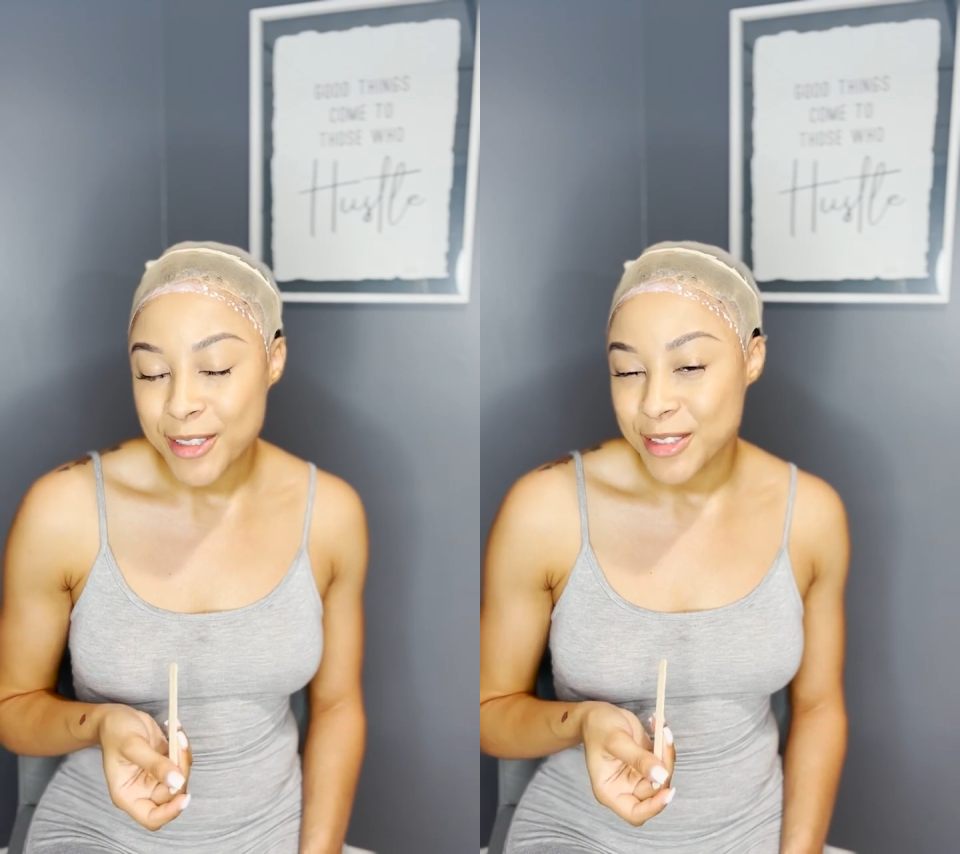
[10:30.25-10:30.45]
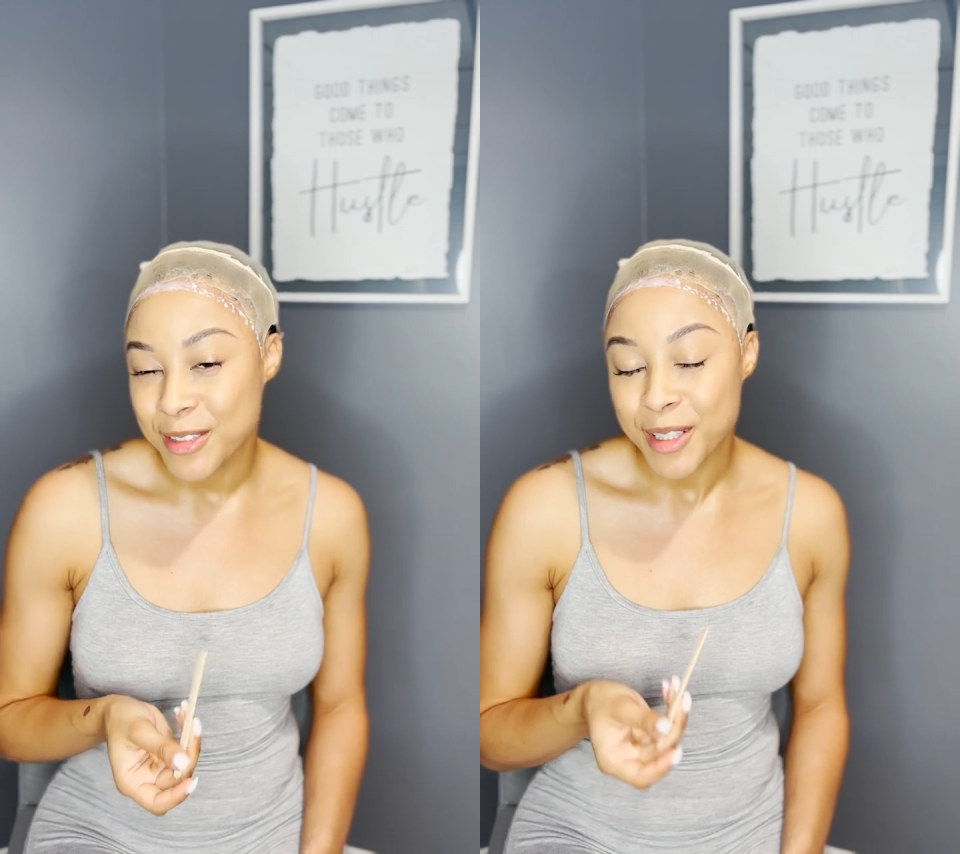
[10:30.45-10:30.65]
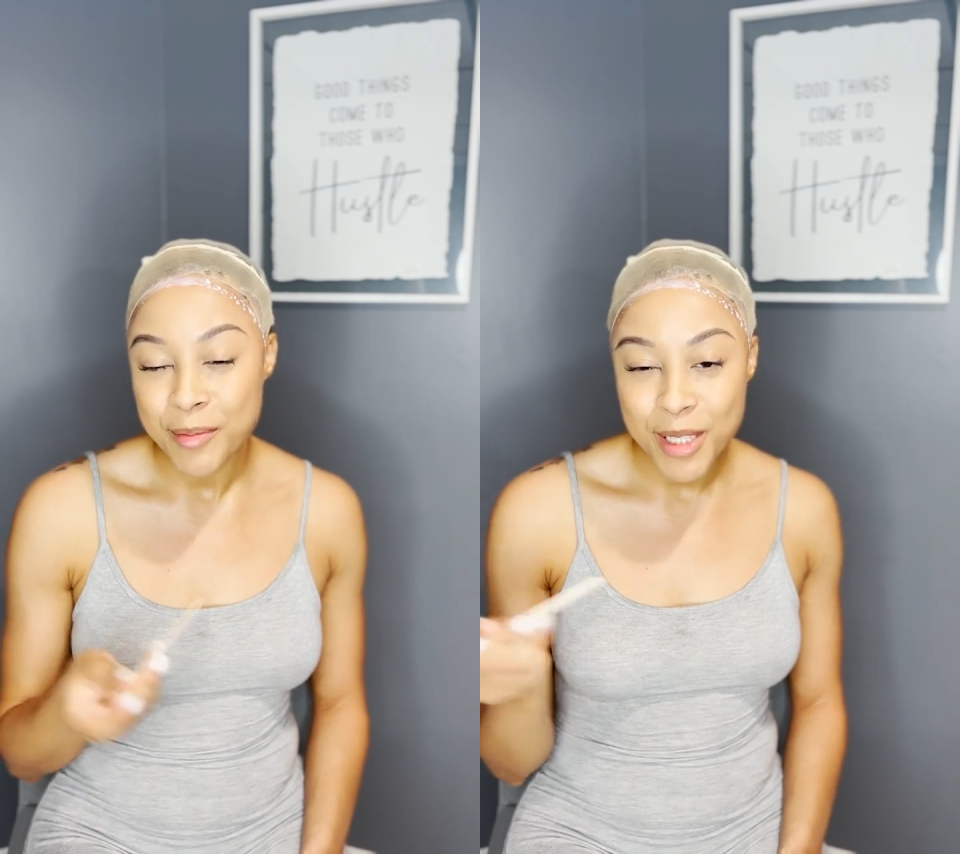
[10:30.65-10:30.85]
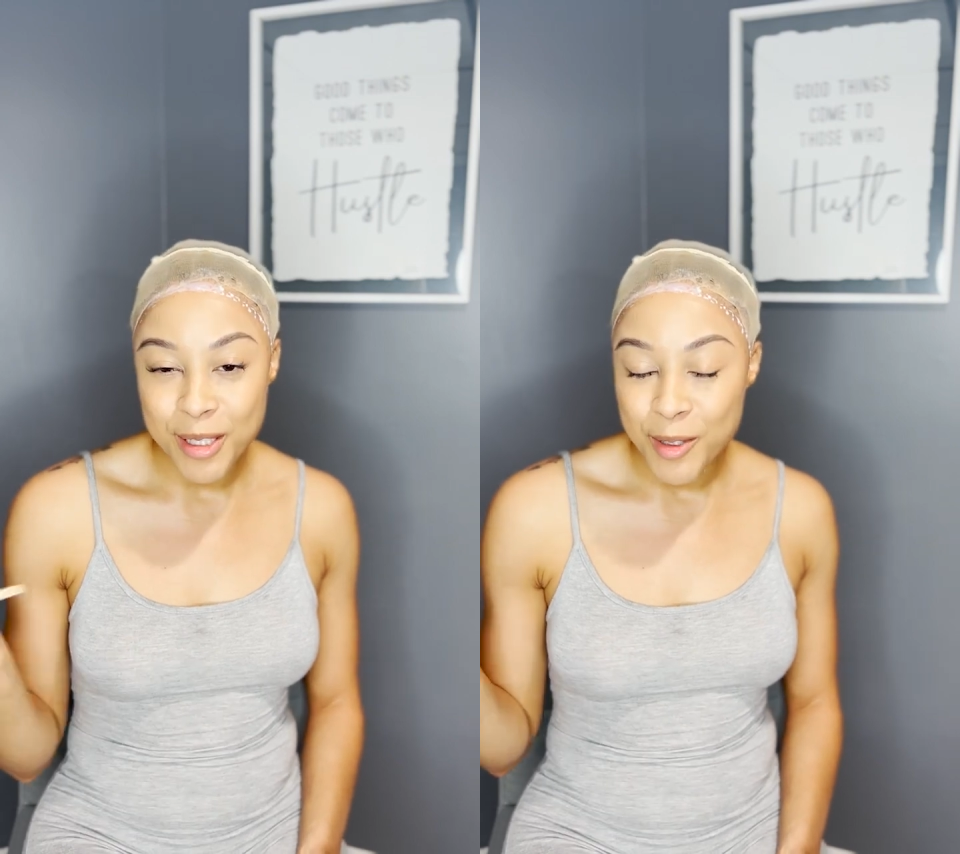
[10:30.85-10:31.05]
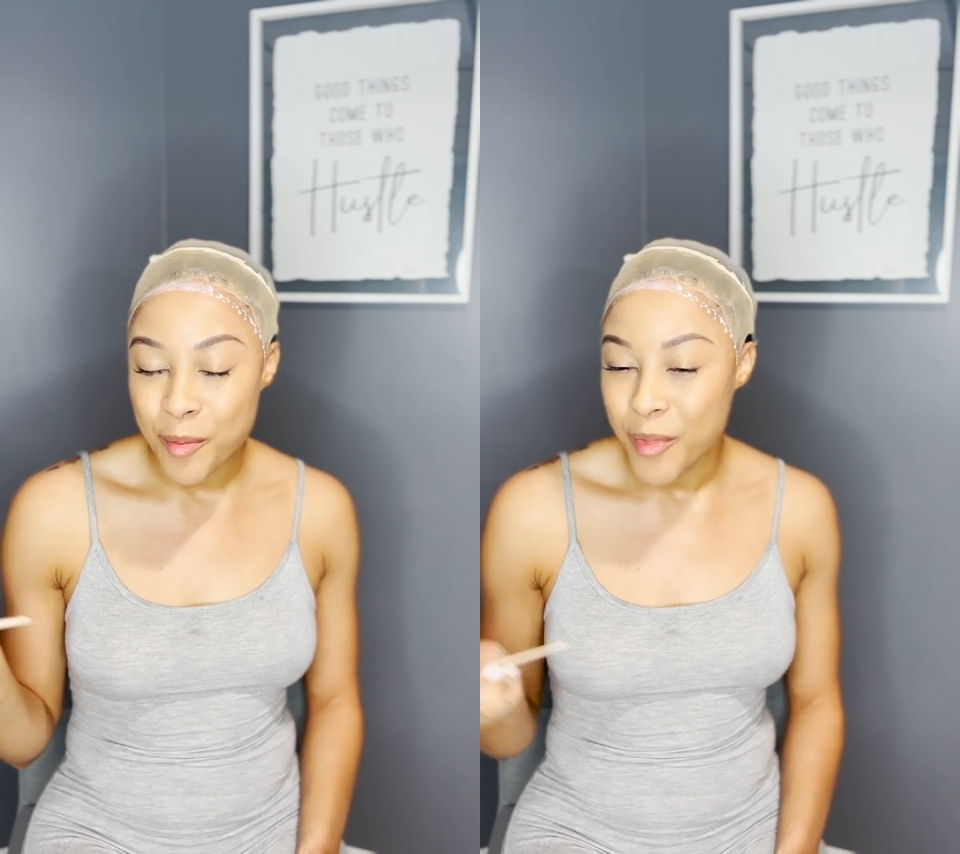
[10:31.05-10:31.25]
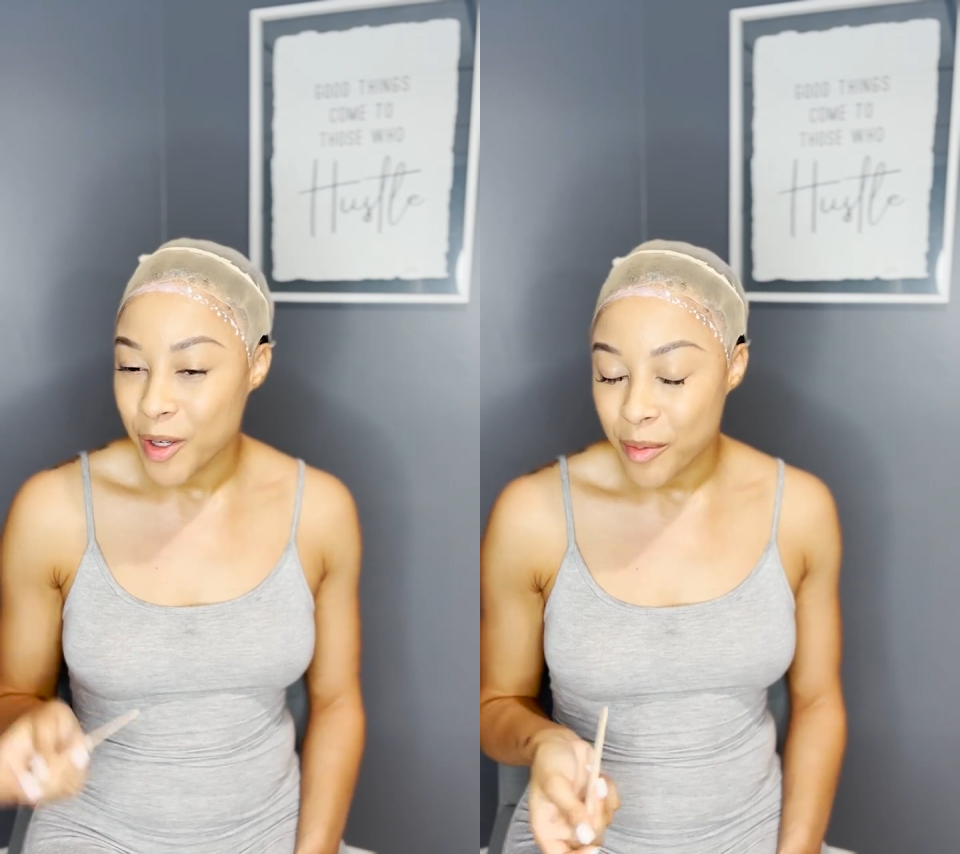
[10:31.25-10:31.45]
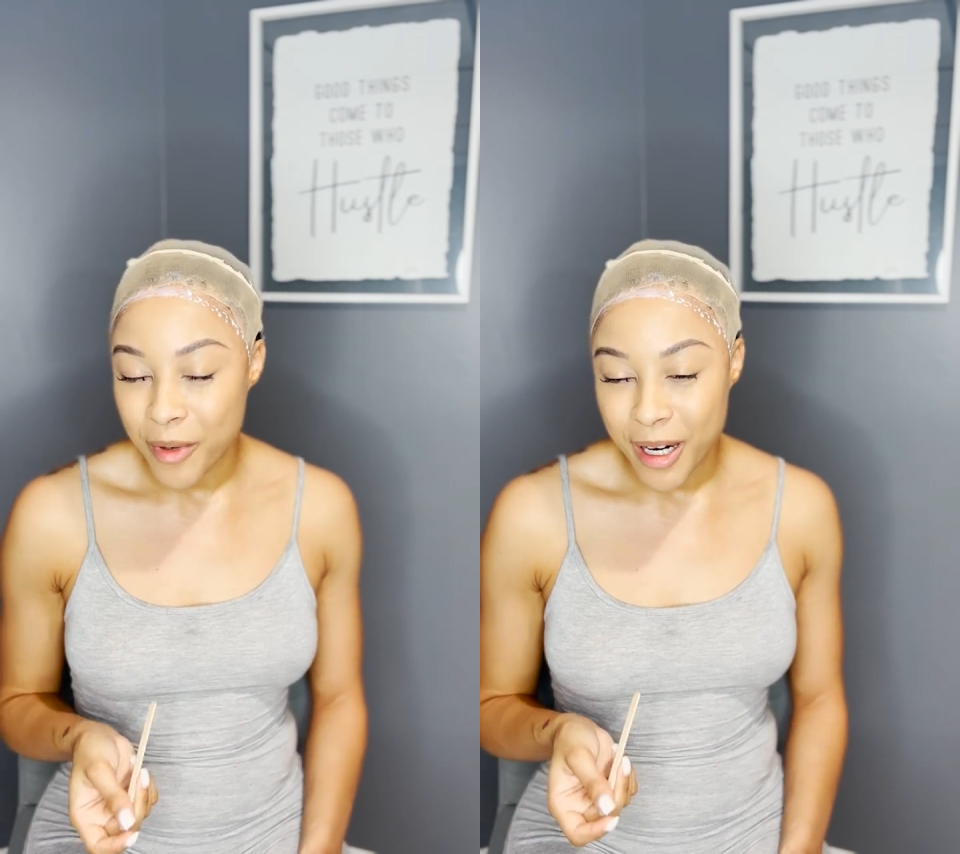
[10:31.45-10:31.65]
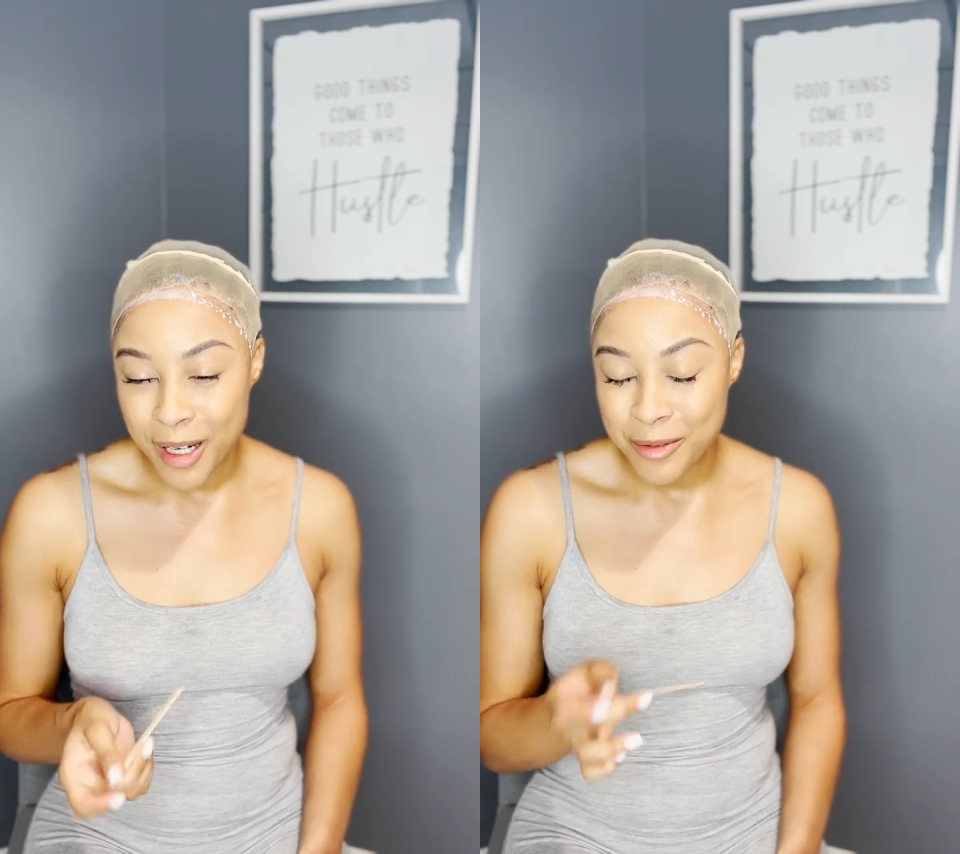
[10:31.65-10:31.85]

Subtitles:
So give me a little middle part